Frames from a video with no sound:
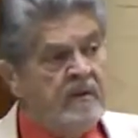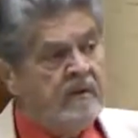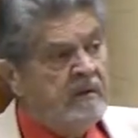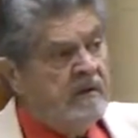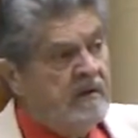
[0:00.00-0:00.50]

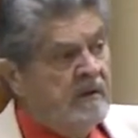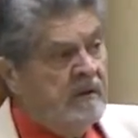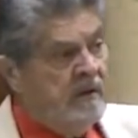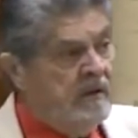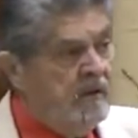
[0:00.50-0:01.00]

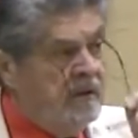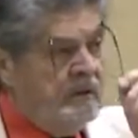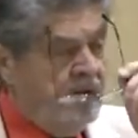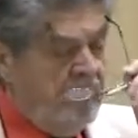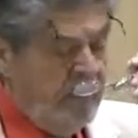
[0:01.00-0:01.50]

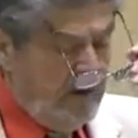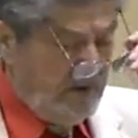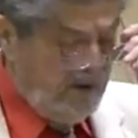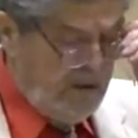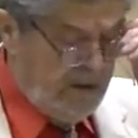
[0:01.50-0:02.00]

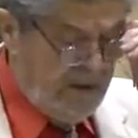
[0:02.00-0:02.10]
[no speech]